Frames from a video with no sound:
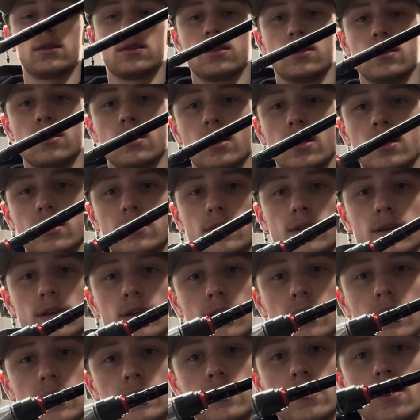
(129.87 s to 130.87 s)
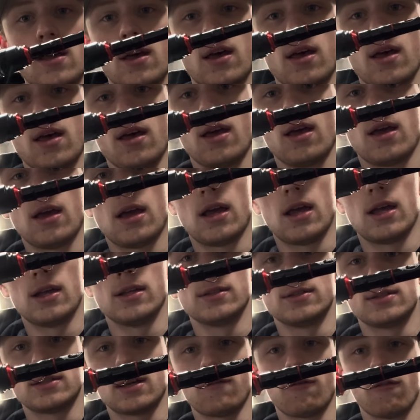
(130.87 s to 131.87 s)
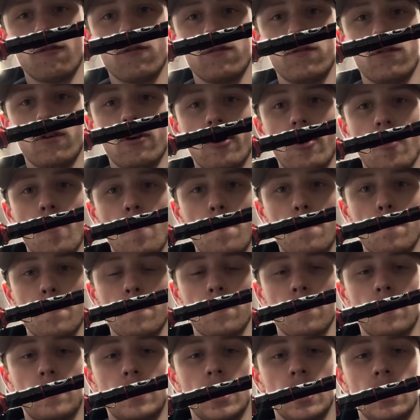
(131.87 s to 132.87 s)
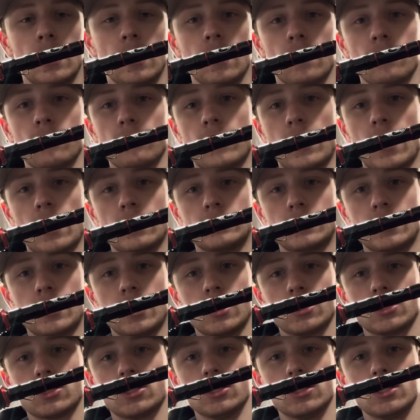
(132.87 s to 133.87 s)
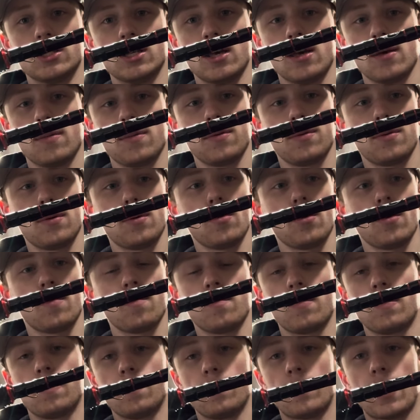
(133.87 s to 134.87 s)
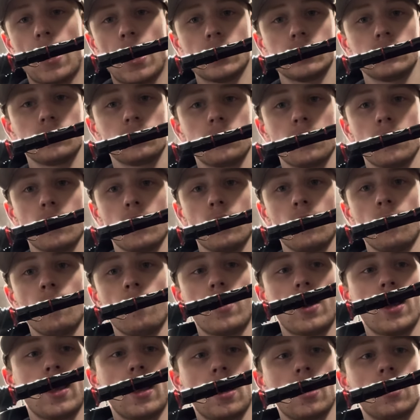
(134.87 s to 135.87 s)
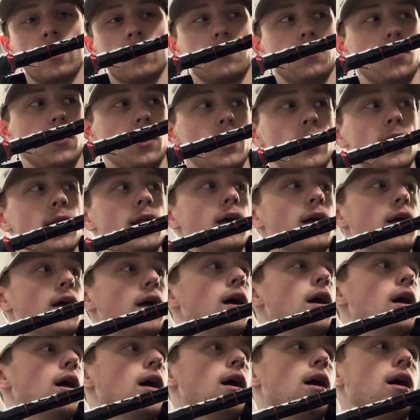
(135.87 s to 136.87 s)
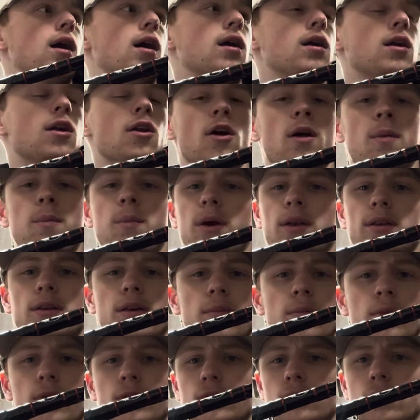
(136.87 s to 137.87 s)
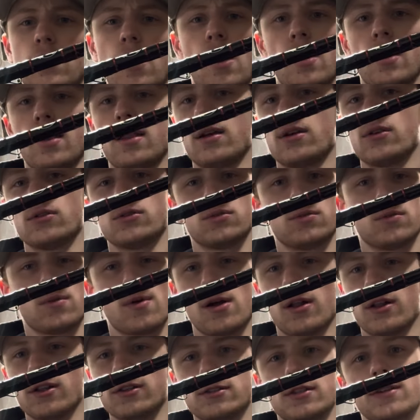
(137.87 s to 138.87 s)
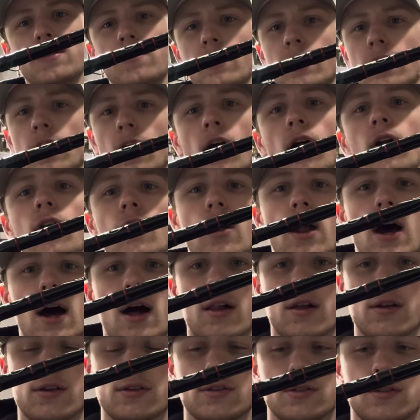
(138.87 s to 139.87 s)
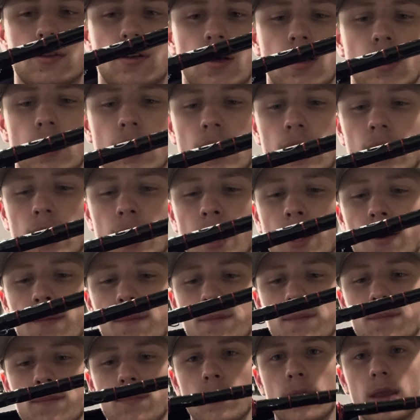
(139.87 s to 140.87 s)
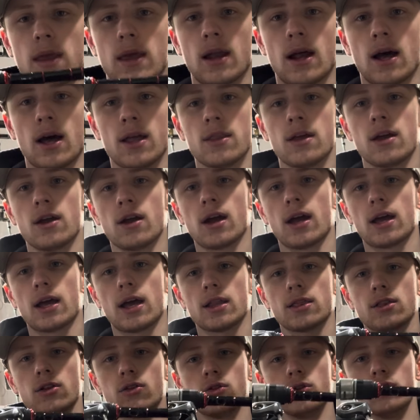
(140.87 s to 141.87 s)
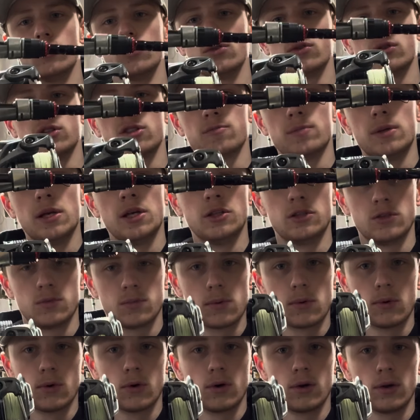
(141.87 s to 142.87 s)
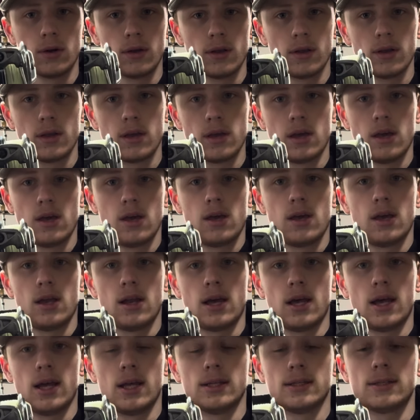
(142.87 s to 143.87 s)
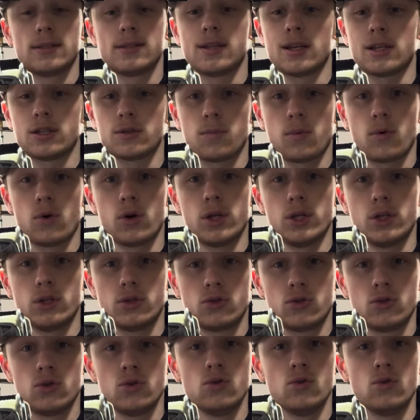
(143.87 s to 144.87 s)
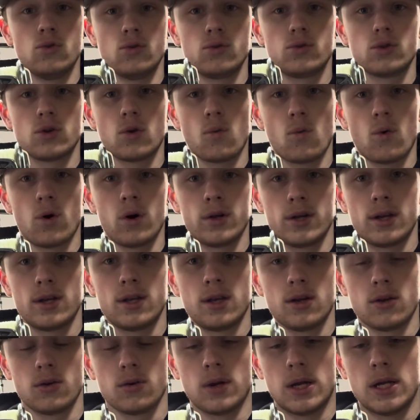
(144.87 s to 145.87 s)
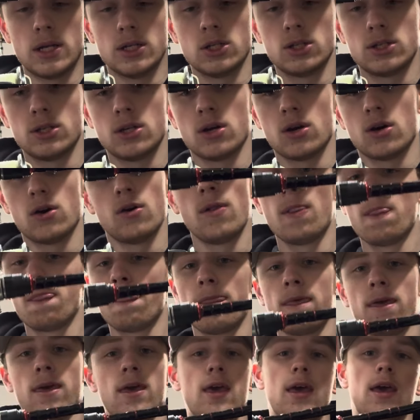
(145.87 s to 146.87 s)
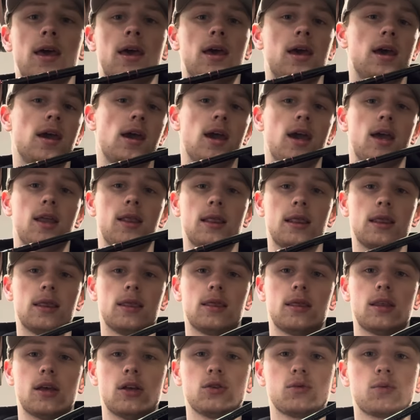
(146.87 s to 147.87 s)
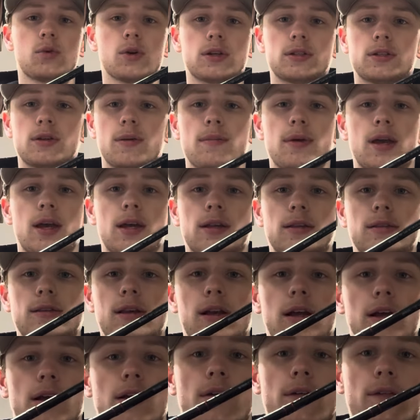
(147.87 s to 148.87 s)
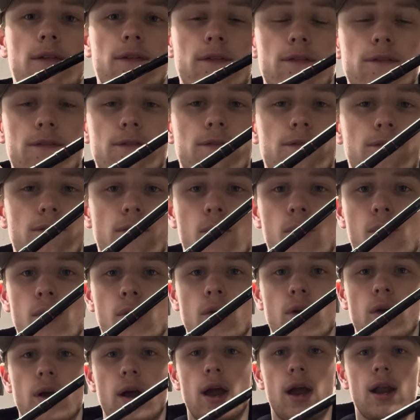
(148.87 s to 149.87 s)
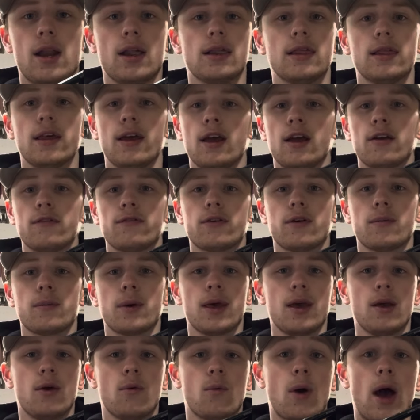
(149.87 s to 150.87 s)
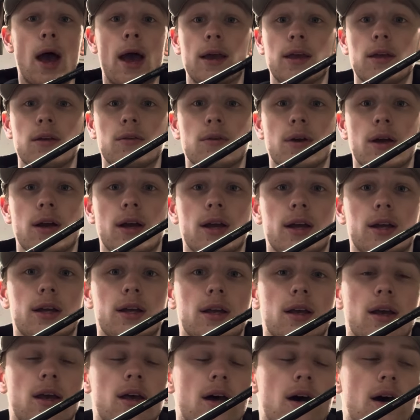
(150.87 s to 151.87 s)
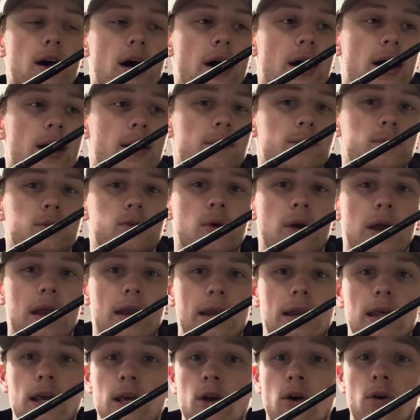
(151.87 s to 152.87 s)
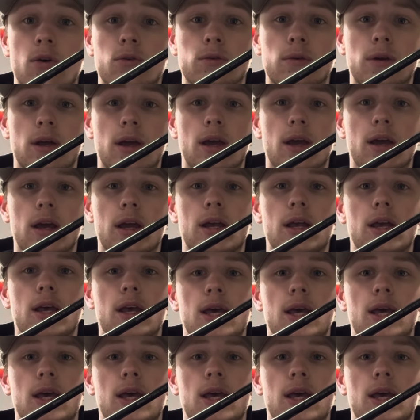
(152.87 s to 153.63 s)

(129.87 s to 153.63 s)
This is a 7-foot medium fast action tip Bass Pro Bionic blade. I picked up this rod, I think it was relatively $100. And on there I got the Lew's Speed Spool in a 6.2 to 1 gear ratio. And this works amazing for anything from a wacky rig to a Nico rig,